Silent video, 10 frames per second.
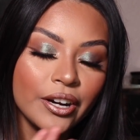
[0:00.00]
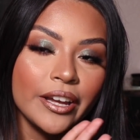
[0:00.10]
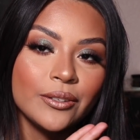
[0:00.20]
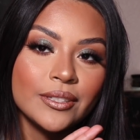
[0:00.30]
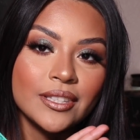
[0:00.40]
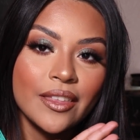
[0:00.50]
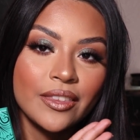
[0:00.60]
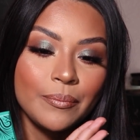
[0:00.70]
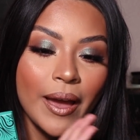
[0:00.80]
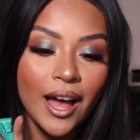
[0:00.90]
I used
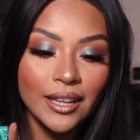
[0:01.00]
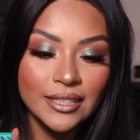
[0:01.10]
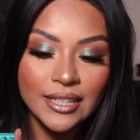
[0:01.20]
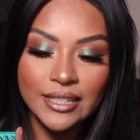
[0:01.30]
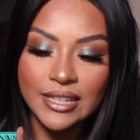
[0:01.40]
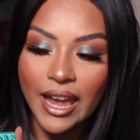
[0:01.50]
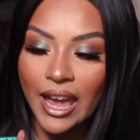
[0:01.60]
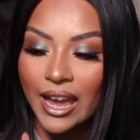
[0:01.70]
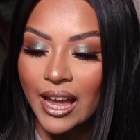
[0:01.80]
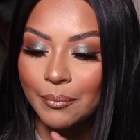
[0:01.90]
the palette
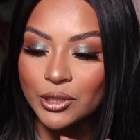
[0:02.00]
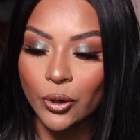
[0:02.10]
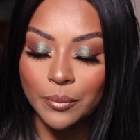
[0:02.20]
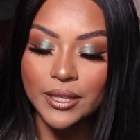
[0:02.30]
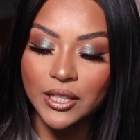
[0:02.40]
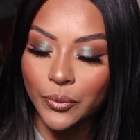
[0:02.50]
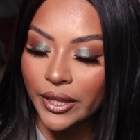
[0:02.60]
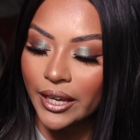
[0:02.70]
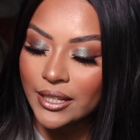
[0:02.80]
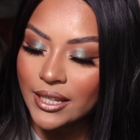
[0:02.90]
today. I'm so obsessed with
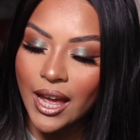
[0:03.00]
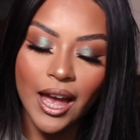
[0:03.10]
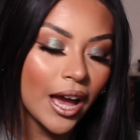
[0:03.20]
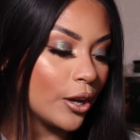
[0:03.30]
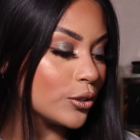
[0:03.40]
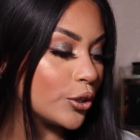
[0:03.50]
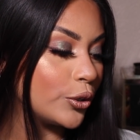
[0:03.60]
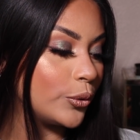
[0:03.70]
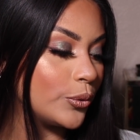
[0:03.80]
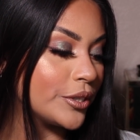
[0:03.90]
it. I also
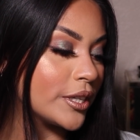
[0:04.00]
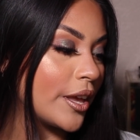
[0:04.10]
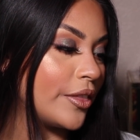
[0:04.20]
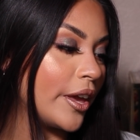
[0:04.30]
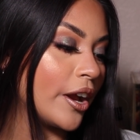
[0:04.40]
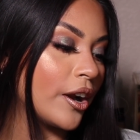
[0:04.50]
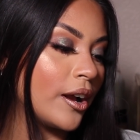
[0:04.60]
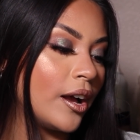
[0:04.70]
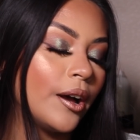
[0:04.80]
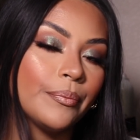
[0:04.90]
used their
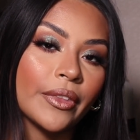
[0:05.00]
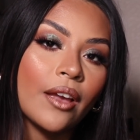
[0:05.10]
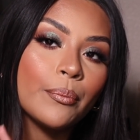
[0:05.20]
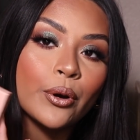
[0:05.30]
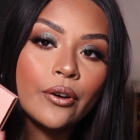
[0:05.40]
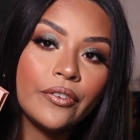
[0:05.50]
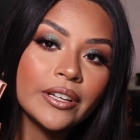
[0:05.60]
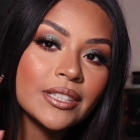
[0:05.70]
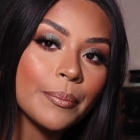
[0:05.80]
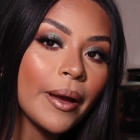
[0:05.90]
Pro
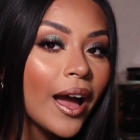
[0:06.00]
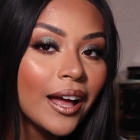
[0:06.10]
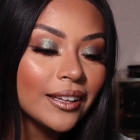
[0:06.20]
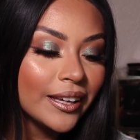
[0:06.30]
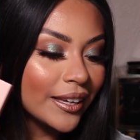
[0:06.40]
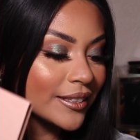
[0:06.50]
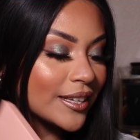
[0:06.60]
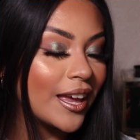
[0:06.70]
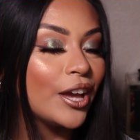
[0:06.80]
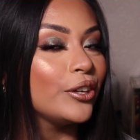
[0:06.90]
Face palette.
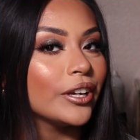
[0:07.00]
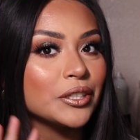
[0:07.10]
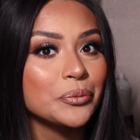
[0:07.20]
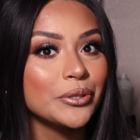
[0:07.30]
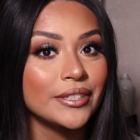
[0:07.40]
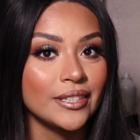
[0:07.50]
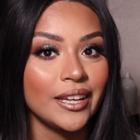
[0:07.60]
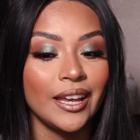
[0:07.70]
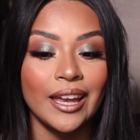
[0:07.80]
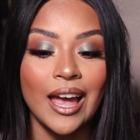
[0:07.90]
You guys will
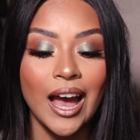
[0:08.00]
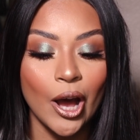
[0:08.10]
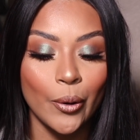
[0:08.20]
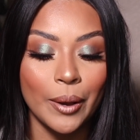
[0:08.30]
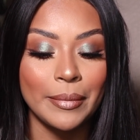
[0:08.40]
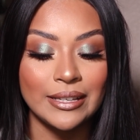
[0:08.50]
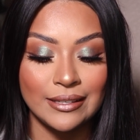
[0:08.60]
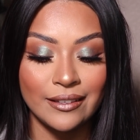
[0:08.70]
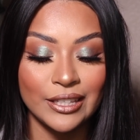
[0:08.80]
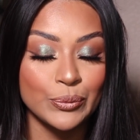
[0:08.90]
see how
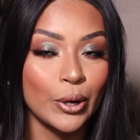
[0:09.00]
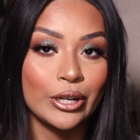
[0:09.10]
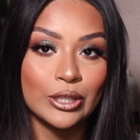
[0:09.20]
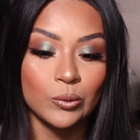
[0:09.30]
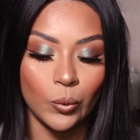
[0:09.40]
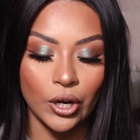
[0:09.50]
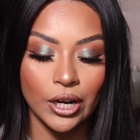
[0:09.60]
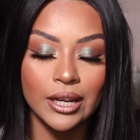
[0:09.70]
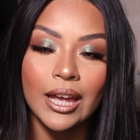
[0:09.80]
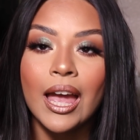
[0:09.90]
amazing these products
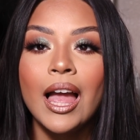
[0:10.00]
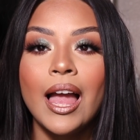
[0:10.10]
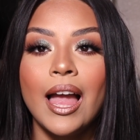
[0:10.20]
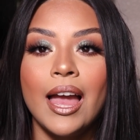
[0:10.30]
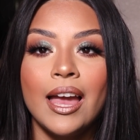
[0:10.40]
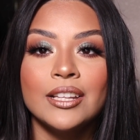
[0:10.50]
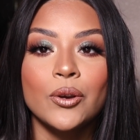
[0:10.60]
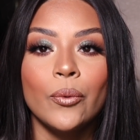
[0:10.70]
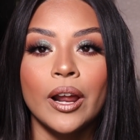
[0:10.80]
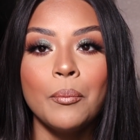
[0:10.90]
work. And
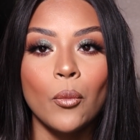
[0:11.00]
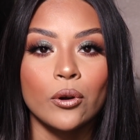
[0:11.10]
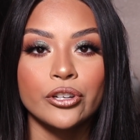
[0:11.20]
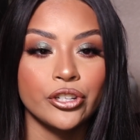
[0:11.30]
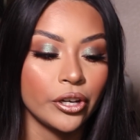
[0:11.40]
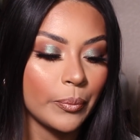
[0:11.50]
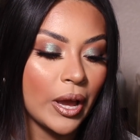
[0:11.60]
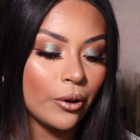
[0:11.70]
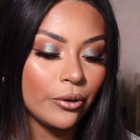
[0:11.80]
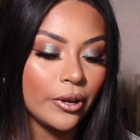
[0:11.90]
what I'm more shook
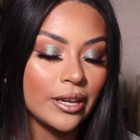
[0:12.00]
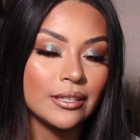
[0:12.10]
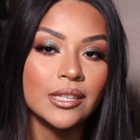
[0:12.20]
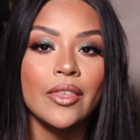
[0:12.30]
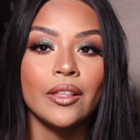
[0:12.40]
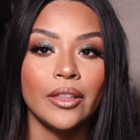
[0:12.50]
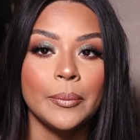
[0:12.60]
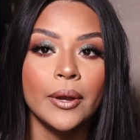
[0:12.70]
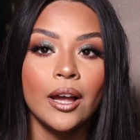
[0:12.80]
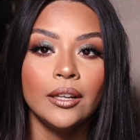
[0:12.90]
about is the
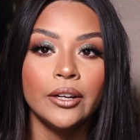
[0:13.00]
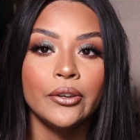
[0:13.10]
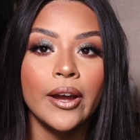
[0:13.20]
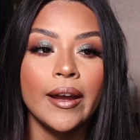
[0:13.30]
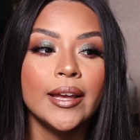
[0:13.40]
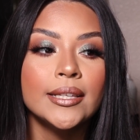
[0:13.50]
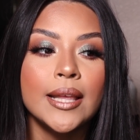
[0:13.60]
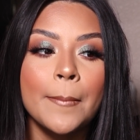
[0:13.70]
lip color, you guys.